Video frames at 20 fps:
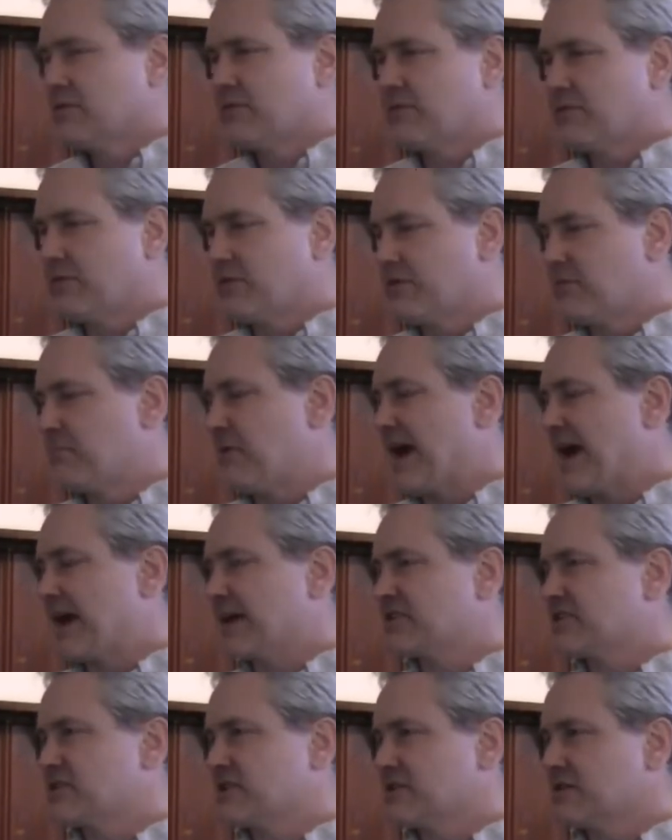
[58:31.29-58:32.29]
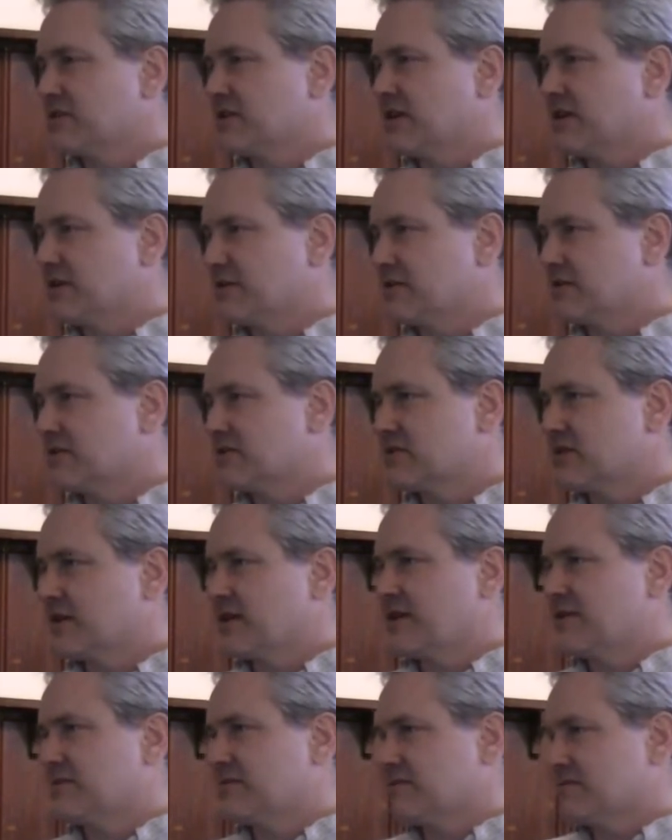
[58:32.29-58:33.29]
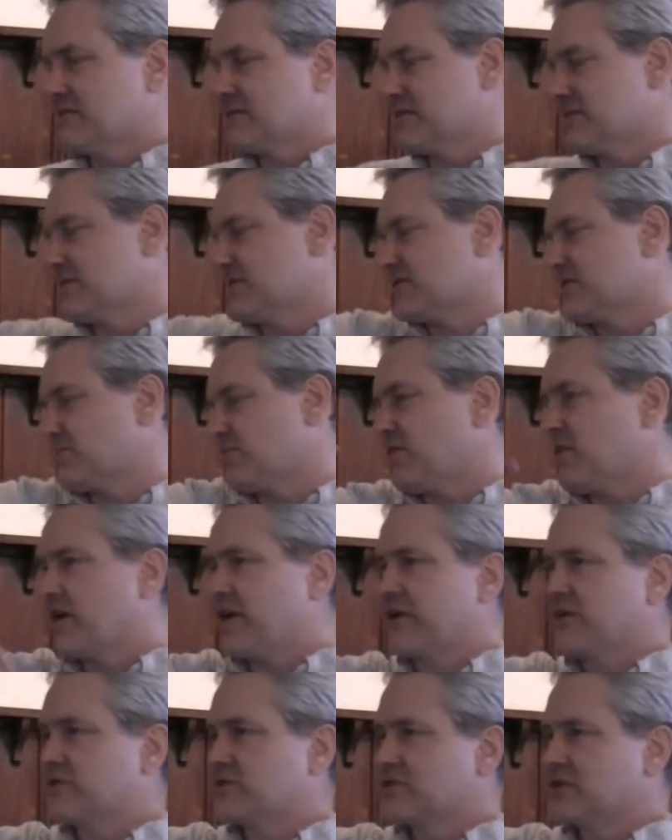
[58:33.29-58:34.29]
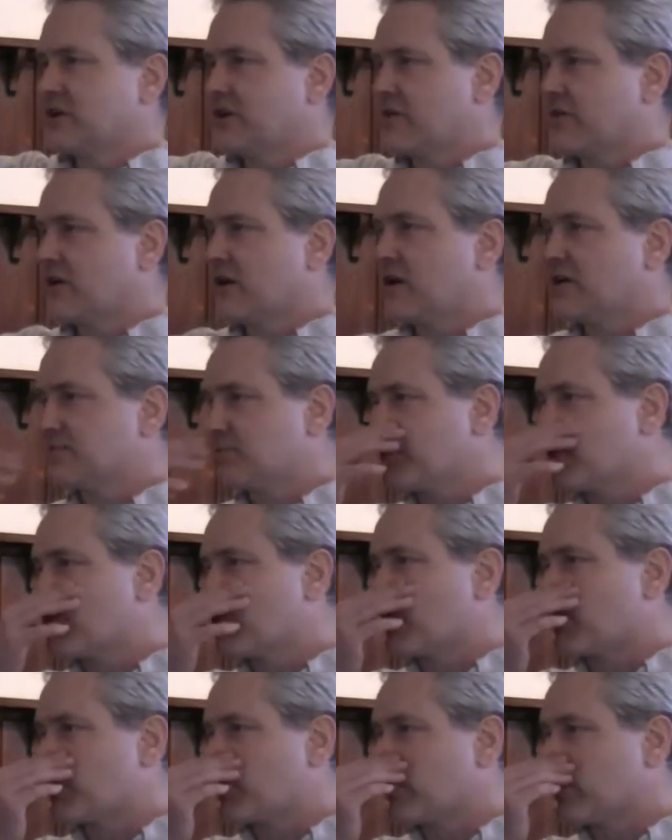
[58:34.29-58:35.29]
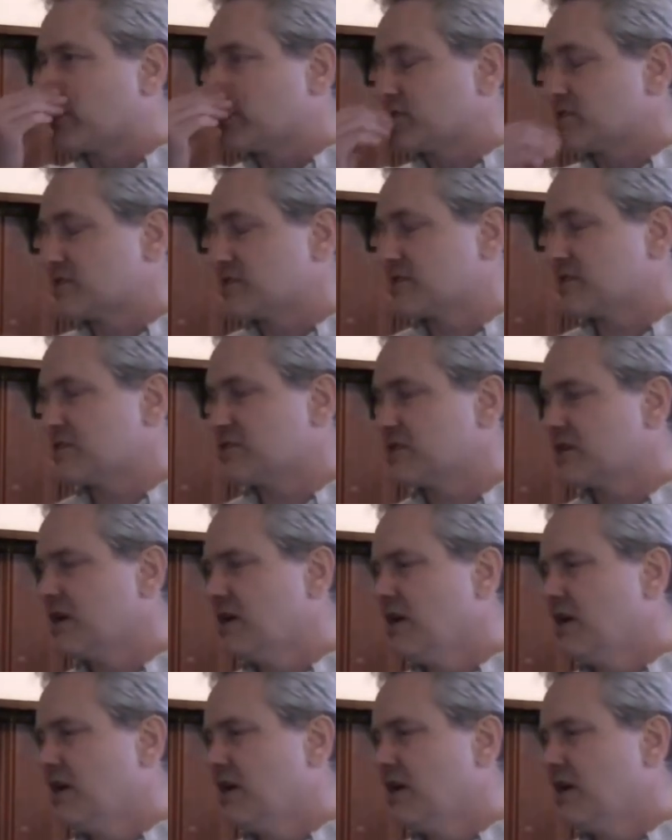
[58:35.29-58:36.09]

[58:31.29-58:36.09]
with banks and, and, and suppliers and other hospital corporations, because